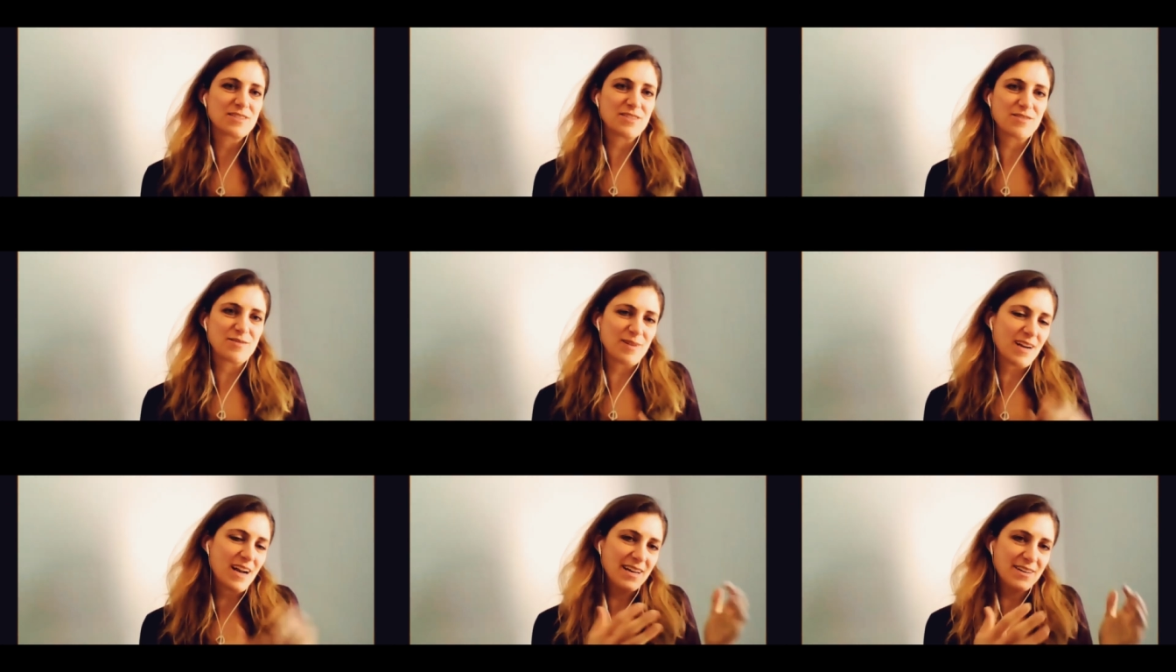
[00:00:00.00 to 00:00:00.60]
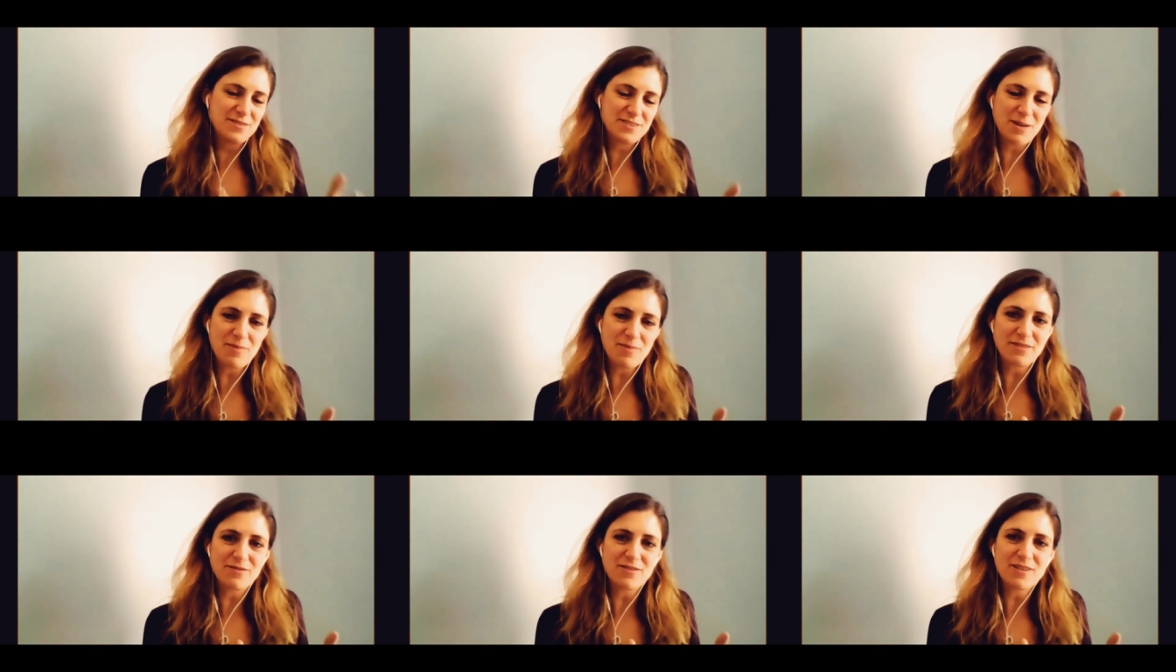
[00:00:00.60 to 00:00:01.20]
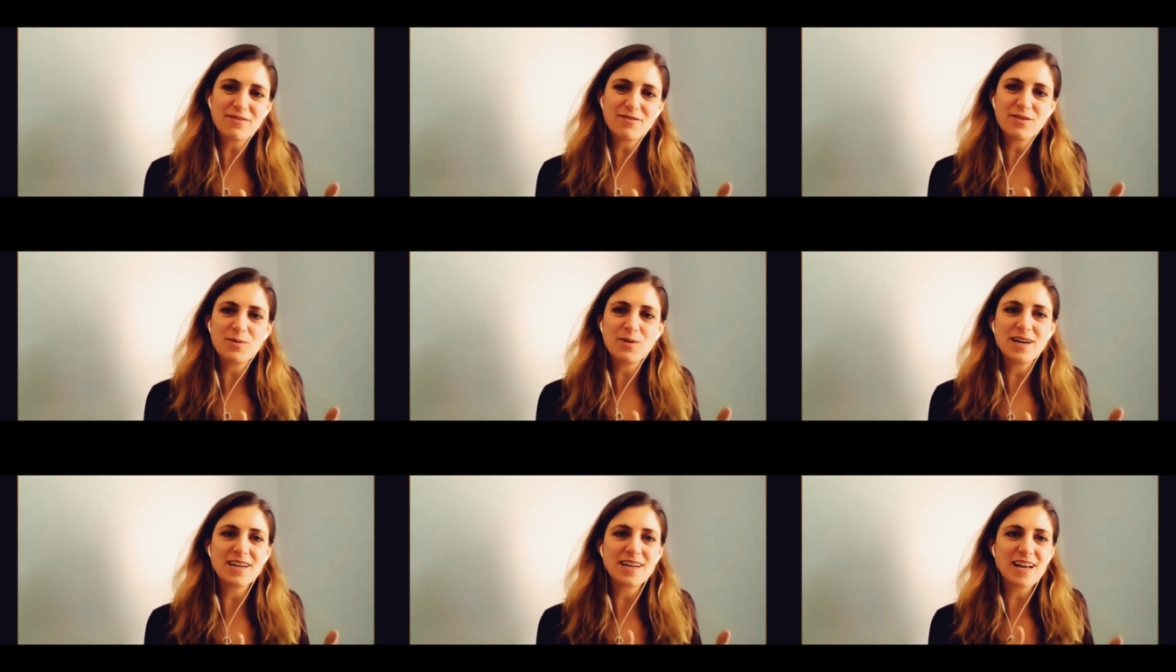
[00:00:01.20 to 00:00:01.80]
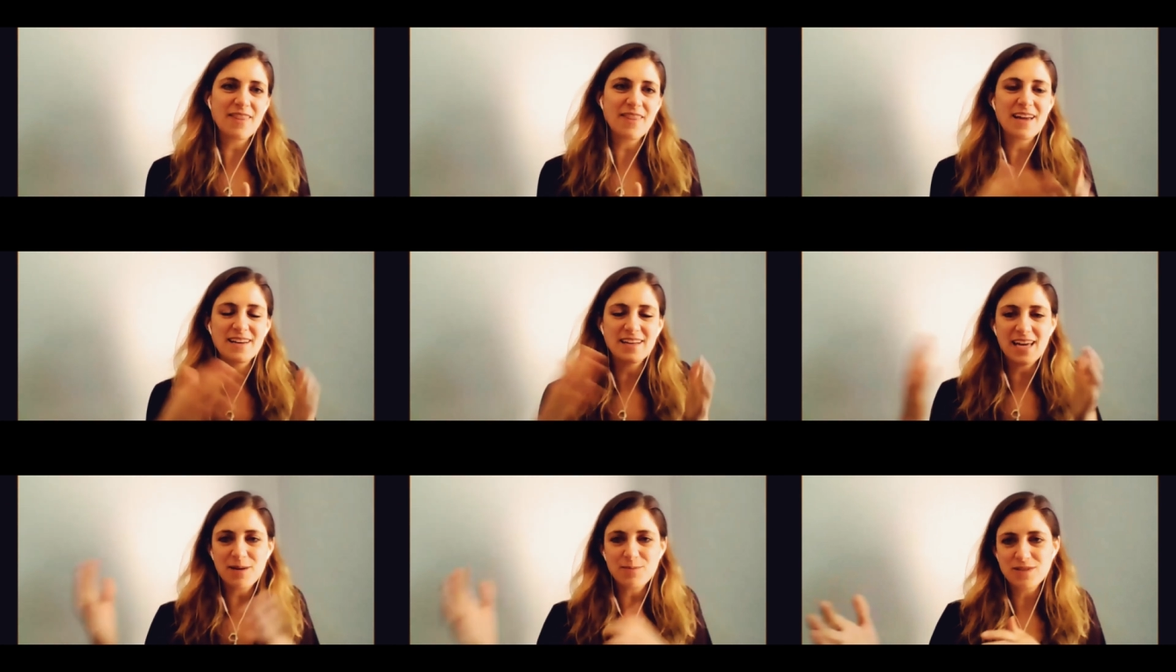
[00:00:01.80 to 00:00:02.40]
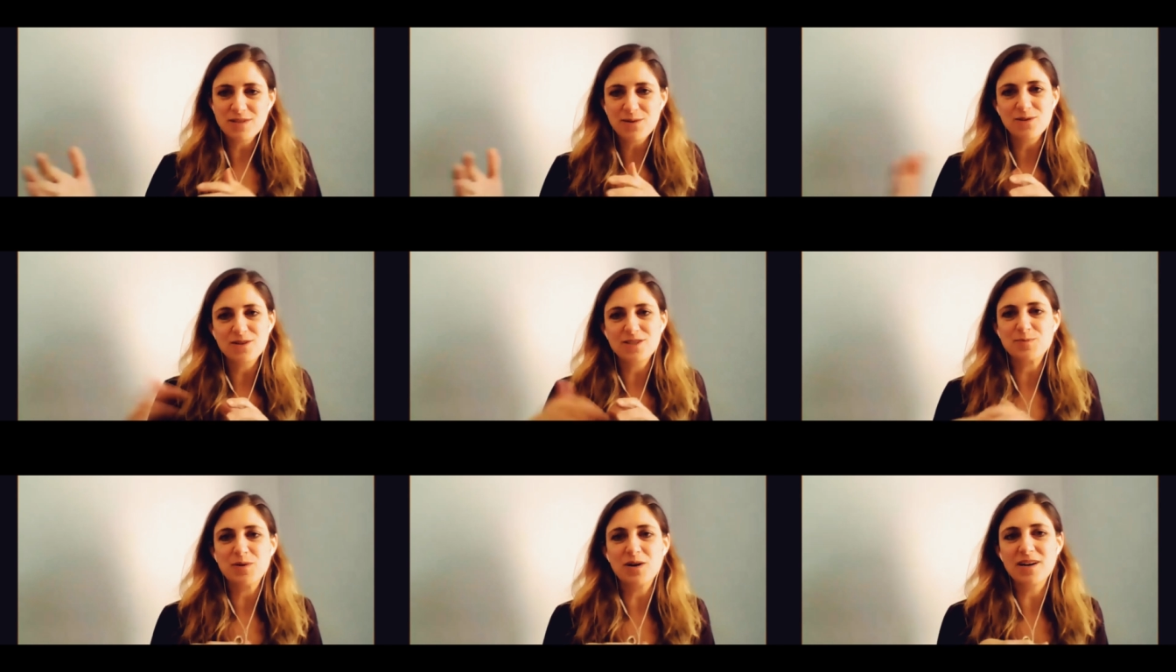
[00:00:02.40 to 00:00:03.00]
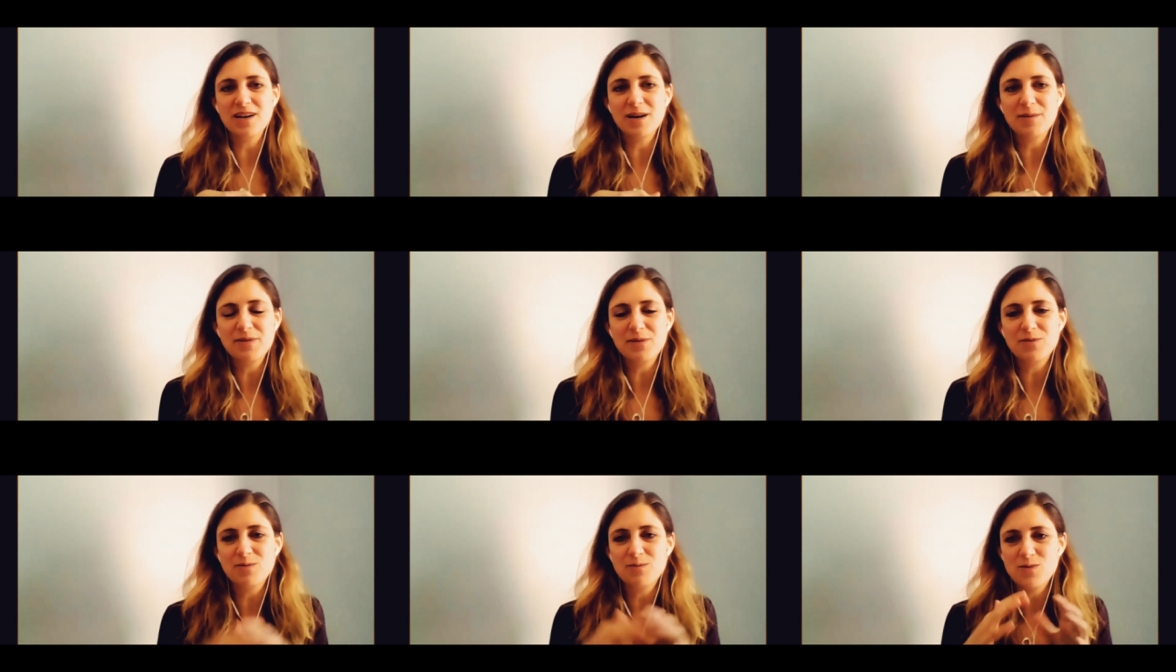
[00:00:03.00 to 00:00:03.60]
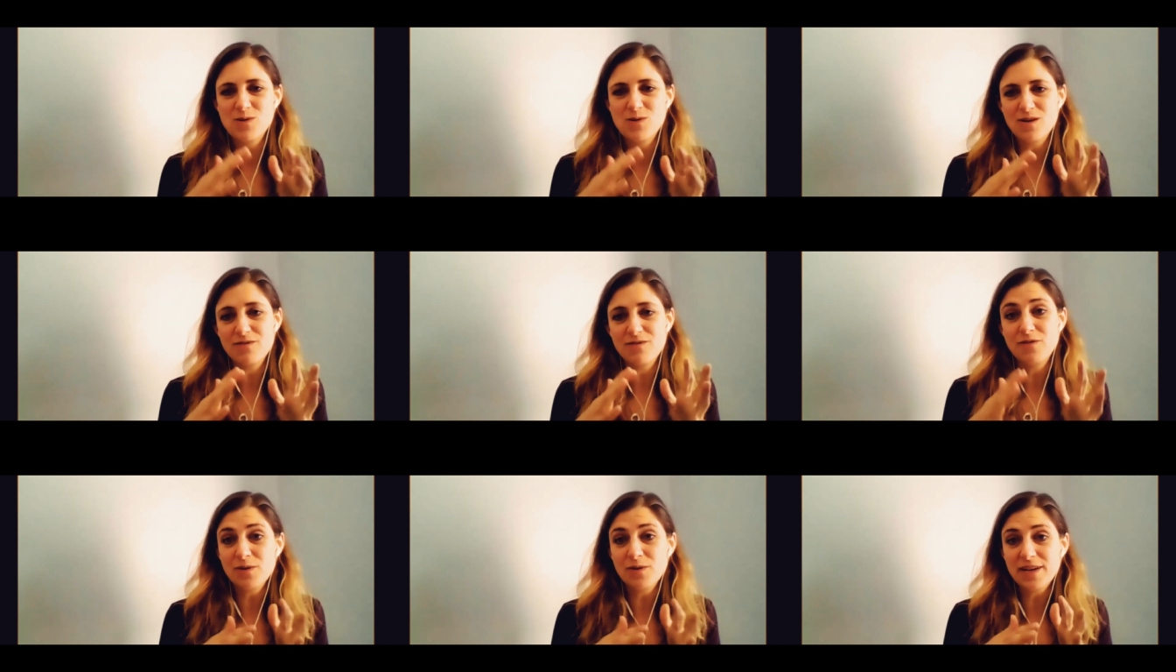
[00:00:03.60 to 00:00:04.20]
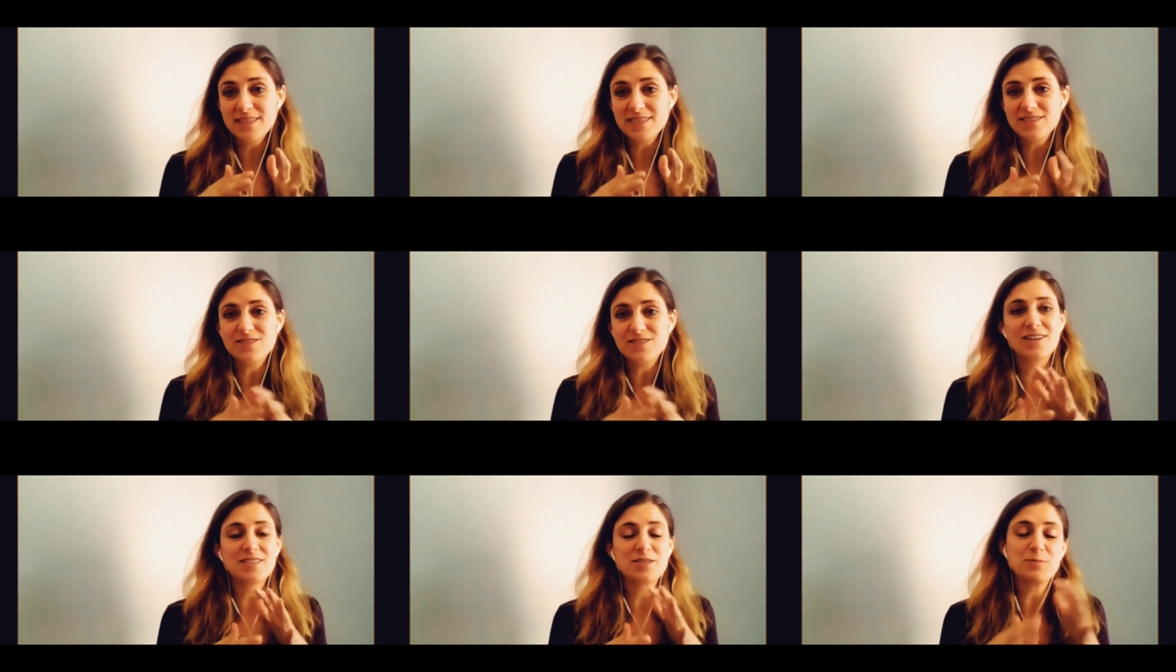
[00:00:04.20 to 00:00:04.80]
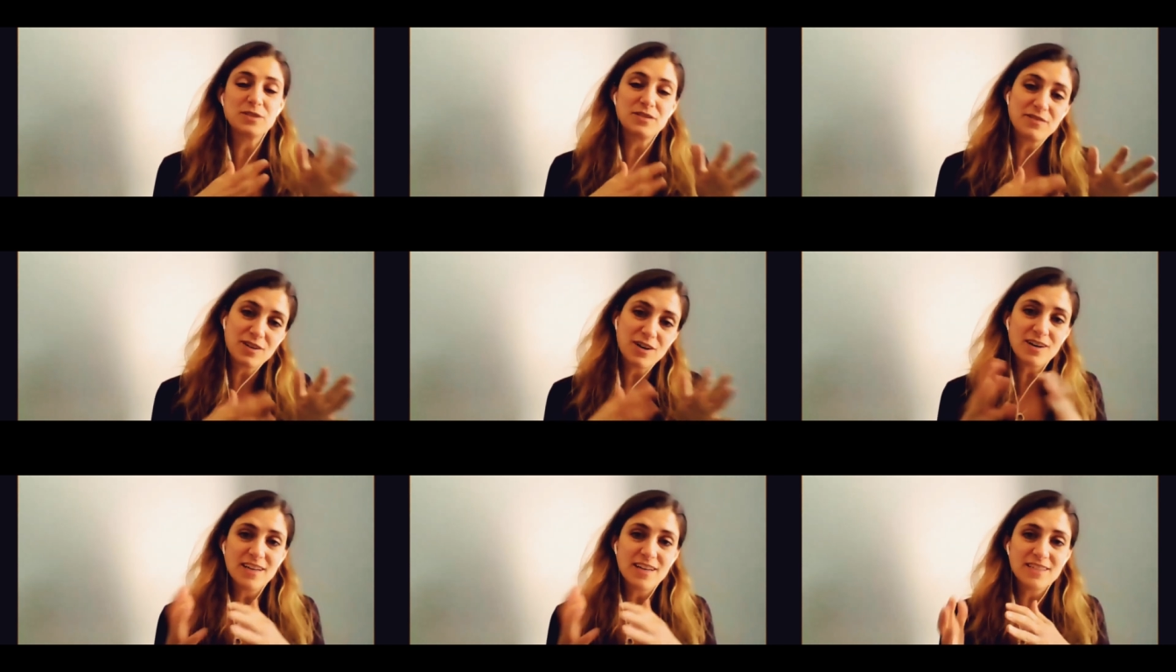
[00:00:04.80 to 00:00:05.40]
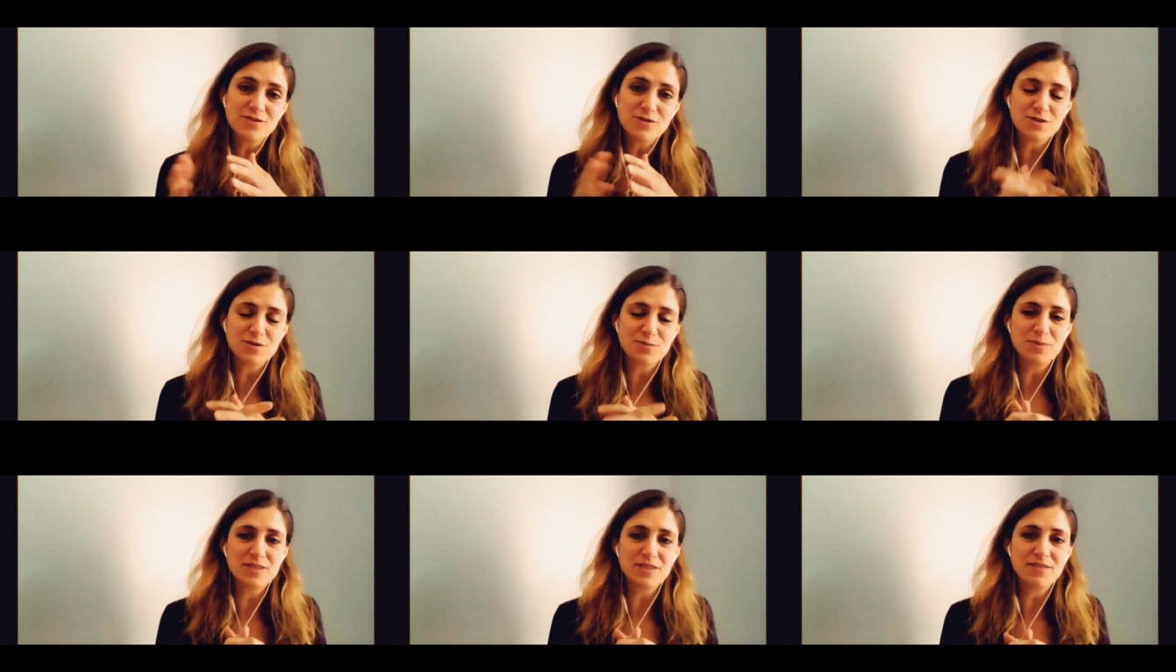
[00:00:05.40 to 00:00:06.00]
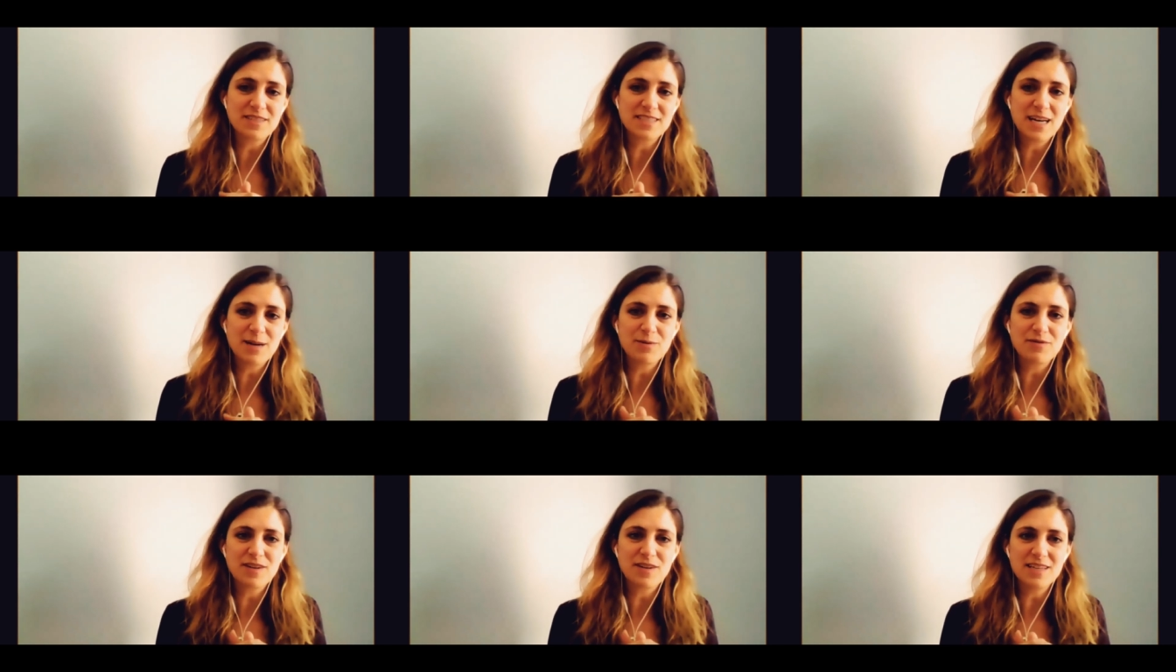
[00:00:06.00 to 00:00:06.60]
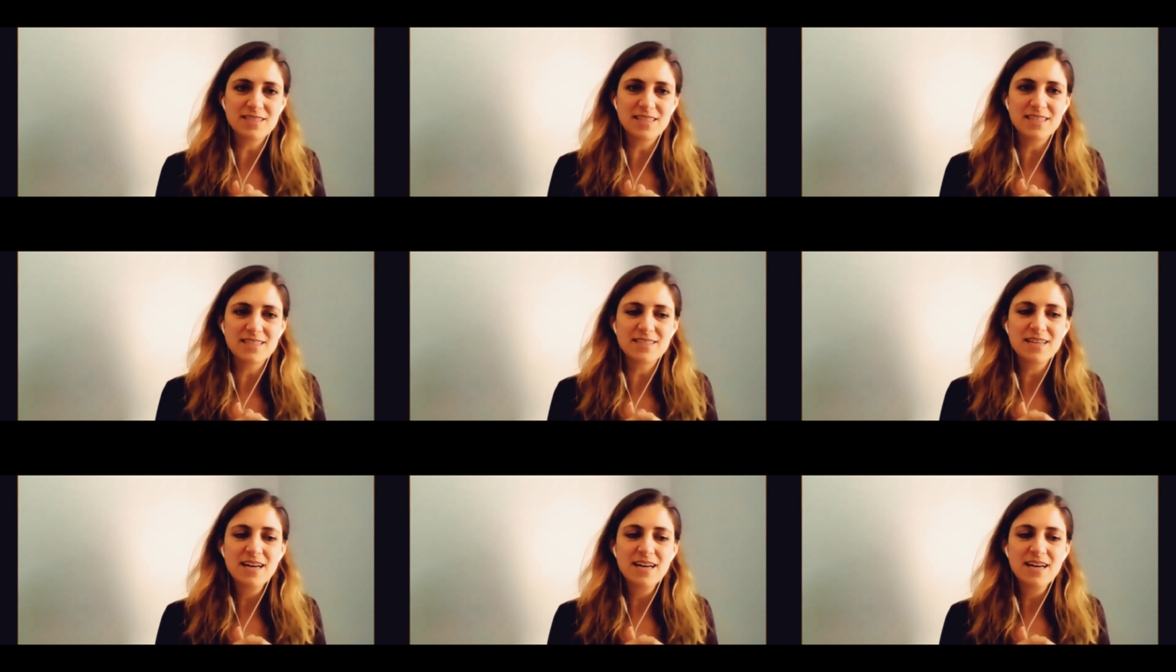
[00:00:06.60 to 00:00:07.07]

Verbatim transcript: there were kind of something for everyone, and then cable networks sprung up that were more focused on a specific audience or a specific type of content.